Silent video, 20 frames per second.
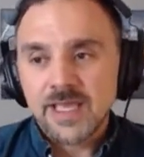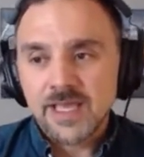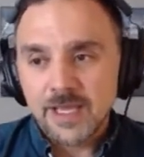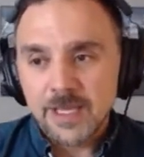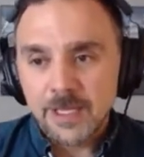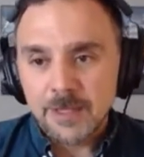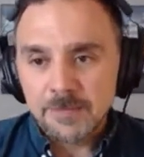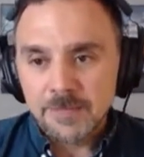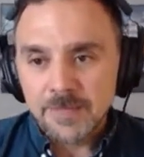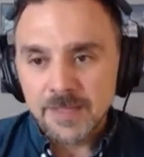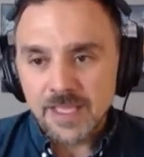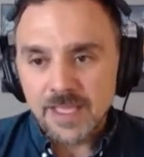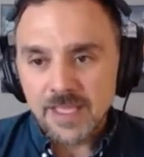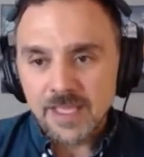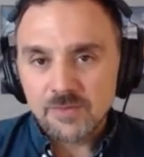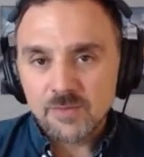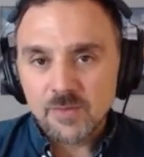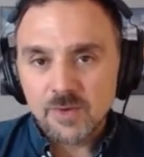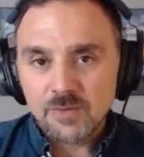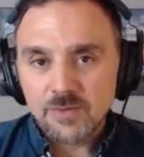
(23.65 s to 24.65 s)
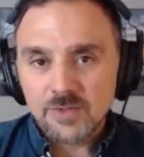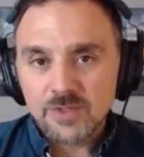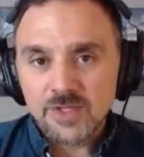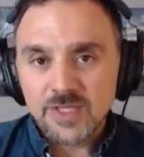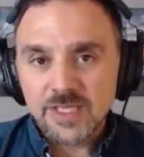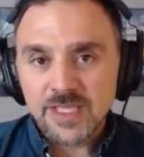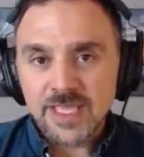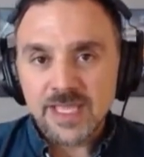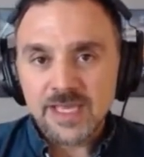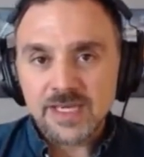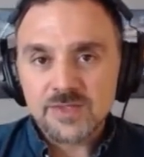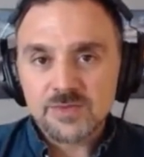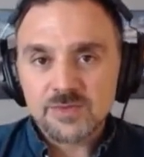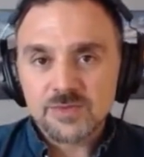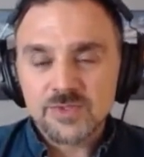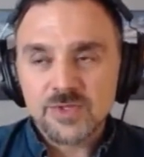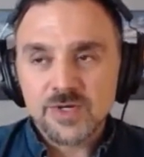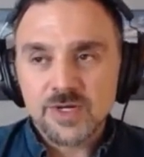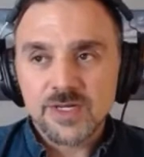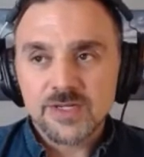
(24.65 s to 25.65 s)
And what we're looking at is
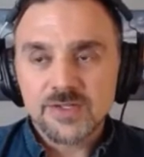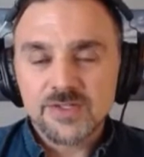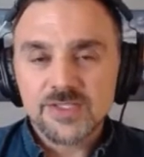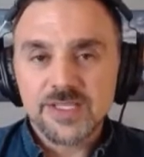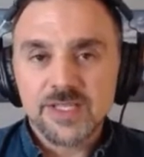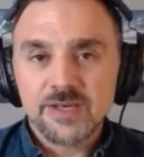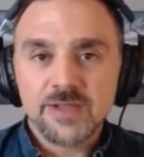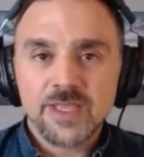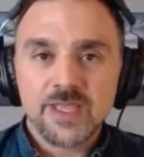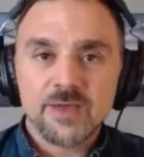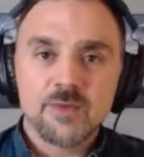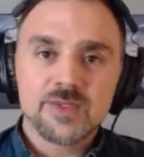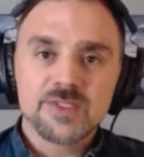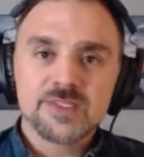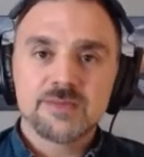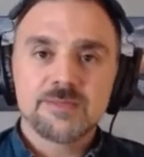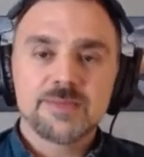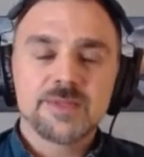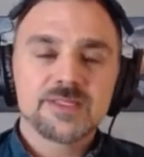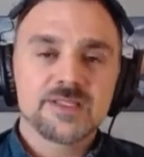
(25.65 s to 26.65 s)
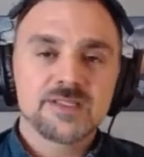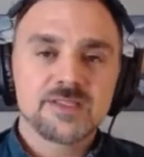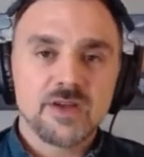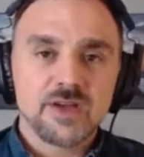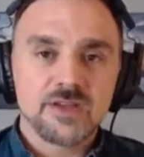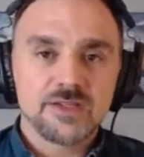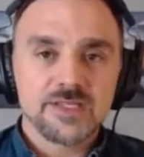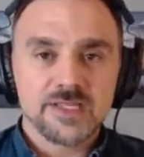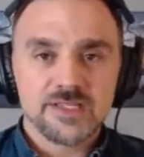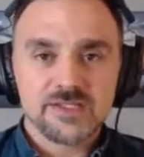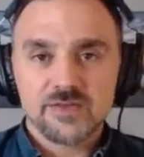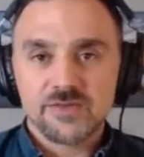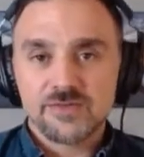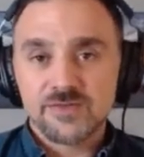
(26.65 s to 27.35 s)
we're trying to understand, okay, what's the business context?